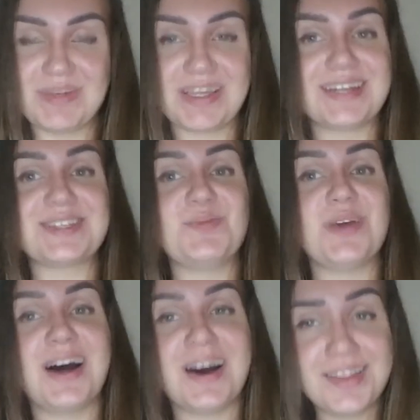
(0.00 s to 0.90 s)
because
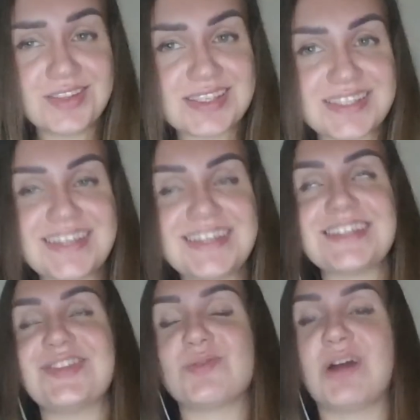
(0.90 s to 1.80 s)
behind the scenes
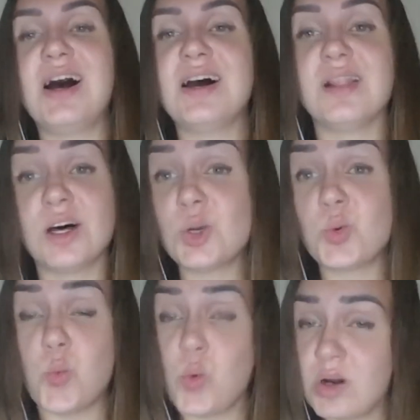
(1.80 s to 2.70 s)
there are a lot of
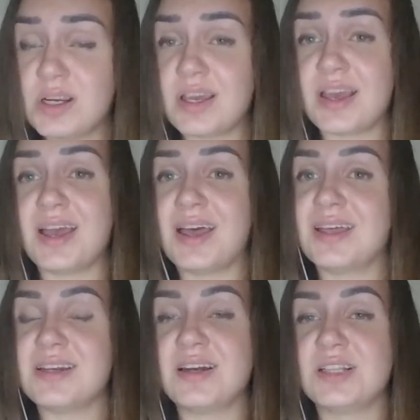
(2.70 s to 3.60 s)
work
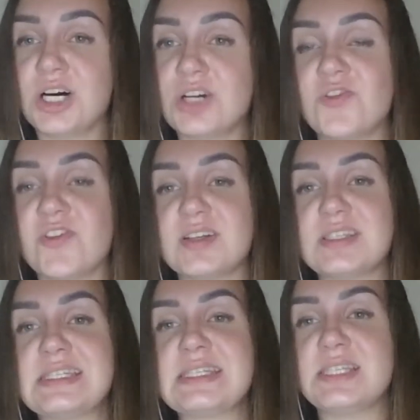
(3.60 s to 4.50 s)
and a lot of
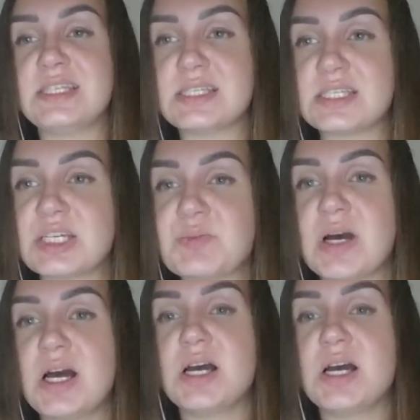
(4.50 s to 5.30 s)
system